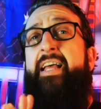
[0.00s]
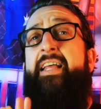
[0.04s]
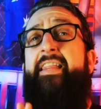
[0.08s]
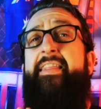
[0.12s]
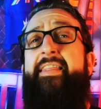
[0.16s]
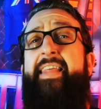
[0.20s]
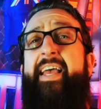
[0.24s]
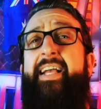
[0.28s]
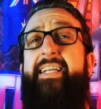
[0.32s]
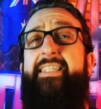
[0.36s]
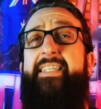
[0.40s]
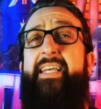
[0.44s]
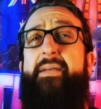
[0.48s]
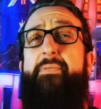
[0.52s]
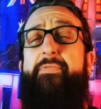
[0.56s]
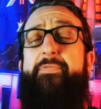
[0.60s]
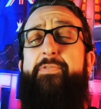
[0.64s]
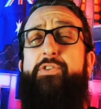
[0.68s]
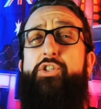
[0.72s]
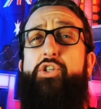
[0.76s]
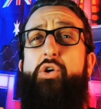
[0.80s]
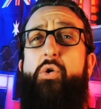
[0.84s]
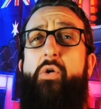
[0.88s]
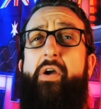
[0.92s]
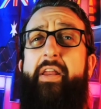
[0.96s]
Thanks heaps for
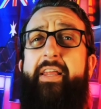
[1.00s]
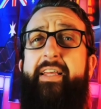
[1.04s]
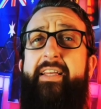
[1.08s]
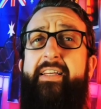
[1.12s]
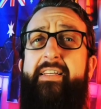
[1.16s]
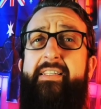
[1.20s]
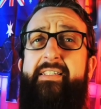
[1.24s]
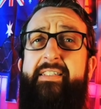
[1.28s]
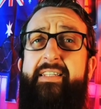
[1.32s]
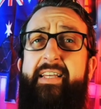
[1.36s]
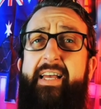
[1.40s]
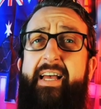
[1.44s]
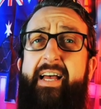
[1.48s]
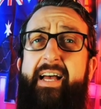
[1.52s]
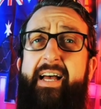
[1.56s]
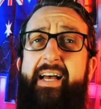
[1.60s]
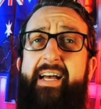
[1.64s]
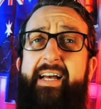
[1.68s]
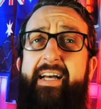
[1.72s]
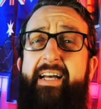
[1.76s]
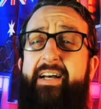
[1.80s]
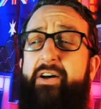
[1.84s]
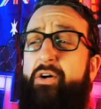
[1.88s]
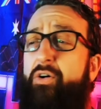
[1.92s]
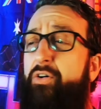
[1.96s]
joining us
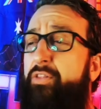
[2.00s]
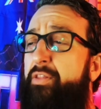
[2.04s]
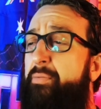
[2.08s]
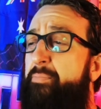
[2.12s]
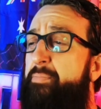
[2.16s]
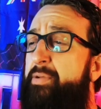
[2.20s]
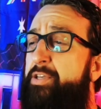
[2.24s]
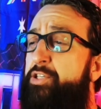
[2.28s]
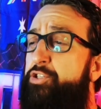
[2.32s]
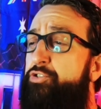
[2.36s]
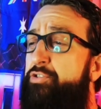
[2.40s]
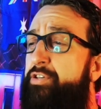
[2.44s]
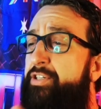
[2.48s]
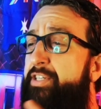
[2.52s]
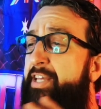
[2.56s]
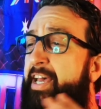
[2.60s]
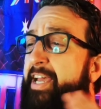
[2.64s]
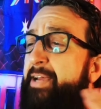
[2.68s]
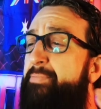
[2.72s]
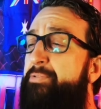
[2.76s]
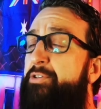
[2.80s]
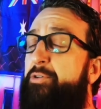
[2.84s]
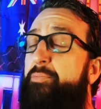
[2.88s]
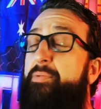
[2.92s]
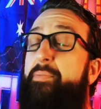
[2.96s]
uh, on the mystery
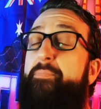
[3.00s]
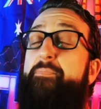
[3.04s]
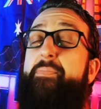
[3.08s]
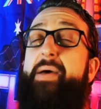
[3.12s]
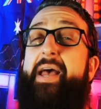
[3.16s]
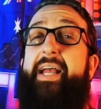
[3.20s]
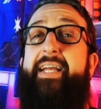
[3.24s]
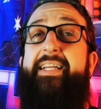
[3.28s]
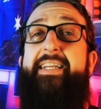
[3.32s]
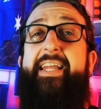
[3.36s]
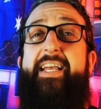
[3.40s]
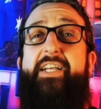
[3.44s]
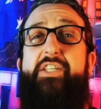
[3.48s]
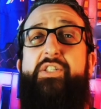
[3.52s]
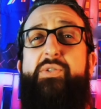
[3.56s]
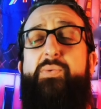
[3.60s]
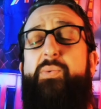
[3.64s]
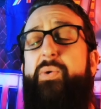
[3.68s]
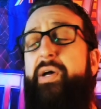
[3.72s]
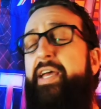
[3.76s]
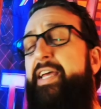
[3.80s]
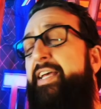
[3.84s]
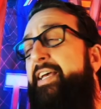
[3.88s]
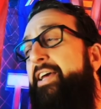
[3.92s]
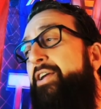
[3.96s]
tapes. I'll be back next
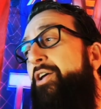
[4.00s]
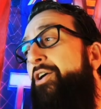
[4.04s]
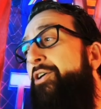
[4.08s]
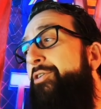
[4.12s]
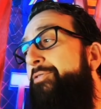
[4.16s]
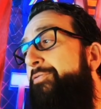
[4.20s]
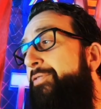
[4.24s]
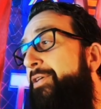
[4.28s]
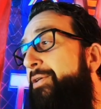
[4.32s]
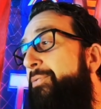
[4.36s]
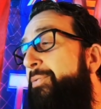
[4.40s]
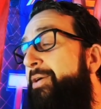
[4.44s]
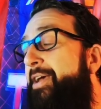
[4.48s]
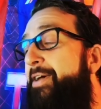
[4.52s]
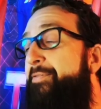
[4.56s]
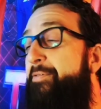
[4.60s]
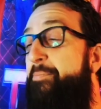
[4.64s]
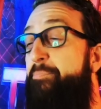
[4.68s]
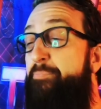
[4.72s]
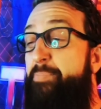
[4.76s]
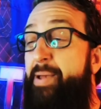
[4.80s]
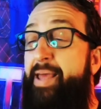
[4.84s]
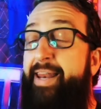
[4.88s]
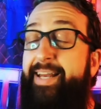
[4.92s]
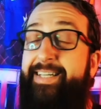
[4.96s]
week and hopefully we have a
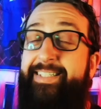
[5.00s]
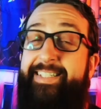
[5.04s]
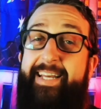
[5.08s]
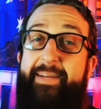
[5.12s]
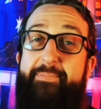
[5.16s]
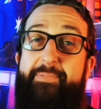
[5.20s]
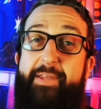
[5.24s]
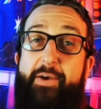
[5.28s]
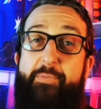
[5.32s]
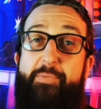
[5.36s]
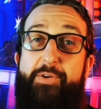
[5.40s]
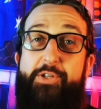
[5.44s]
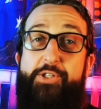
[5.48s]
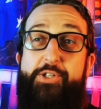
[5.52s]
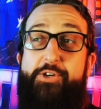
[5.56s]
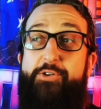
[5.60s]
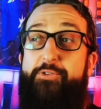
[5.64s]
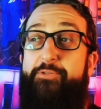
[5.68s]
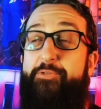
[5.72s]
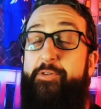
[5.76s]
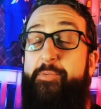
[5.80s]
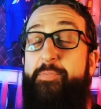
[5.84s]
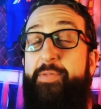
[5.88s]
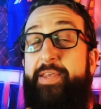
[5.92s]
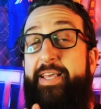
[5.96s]
better tape that we choose
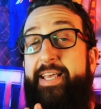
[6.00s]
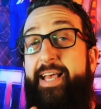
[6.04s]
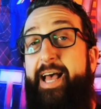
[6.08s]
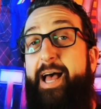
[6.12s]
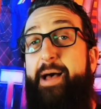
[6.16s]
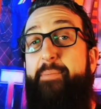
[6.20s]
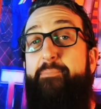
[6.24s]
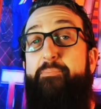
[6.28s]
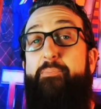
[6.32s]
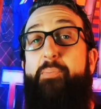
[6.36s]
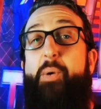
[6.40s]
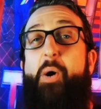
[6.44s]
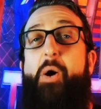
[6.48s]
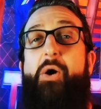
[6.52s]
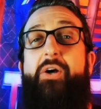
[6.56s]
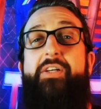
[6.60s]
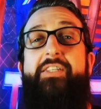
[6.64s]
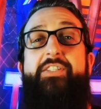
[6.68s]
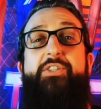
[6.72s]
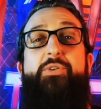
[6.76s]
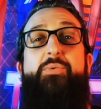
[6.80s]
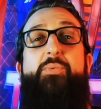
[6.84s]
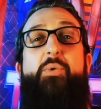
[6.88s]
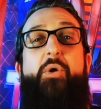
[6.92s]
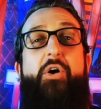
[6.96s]
from the uh,
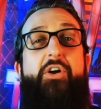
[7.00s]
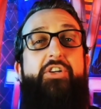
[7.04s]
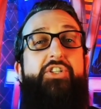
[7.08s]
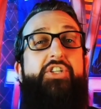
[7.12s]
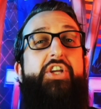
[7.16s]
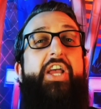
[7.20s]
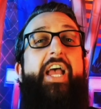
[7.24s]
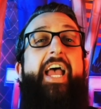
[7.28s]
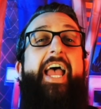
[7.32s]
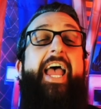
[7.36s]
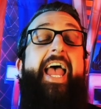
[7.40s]
box to watch.